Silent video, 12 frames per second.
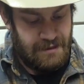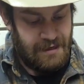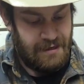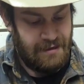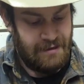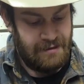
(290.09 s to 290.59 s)

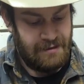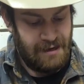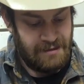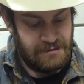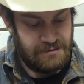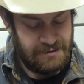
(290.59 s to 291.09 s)

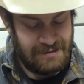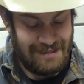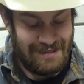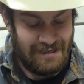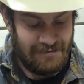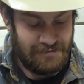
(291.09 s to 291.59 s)
As you can see
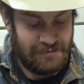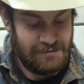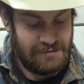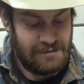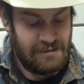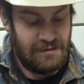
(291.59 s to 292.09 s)
the
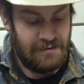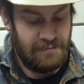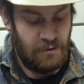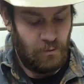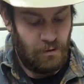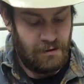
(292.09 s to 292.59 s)
difference, the
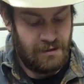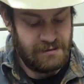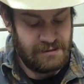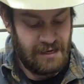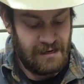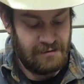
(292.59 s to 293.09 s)

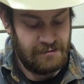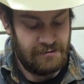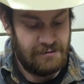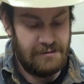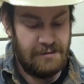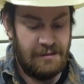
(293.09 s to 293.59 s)
Milwaukee's
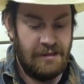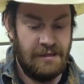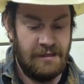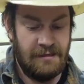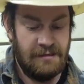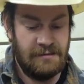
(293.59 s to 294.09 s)
handle
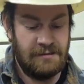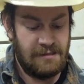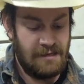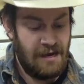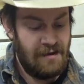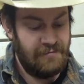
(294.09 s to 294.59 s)
is
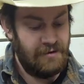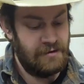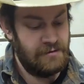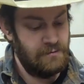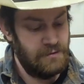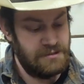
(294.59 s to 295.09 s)

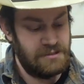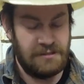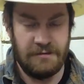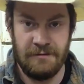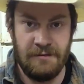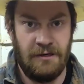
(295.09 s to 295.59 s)
heavier,
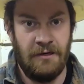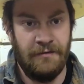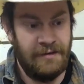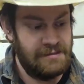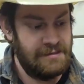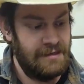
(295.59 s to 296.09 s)
which
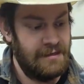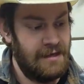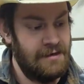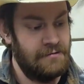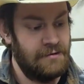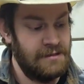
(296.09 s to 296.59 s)
on this length
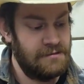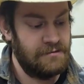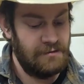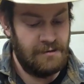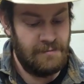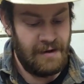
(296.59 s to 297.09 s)
handle doesn't
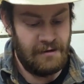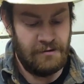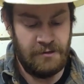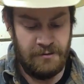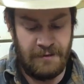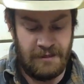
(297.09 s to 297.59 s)
really matter
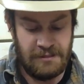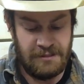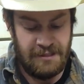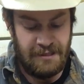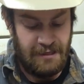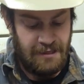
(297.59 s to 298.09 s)
too much.
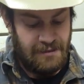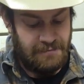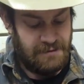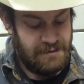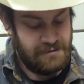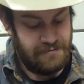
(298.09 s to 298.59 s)

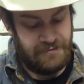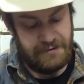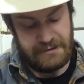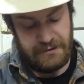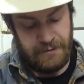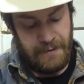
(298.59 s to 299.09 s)
But this one
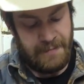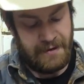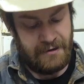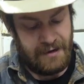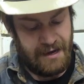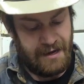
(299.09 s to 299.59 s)
feels a little bit
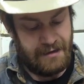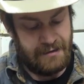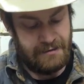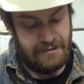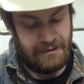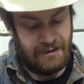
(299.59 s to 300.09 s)
better in the hand.
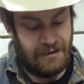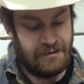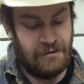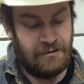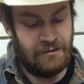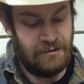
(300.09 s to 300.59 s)
I like
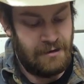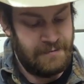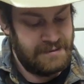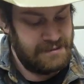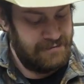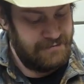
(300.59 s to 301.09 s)
the
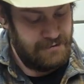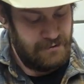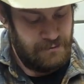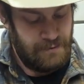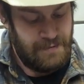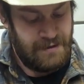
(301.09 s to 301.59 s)
ergonomics of it a
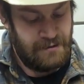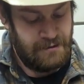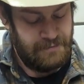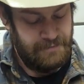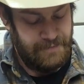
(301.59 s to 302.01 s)
little bit better.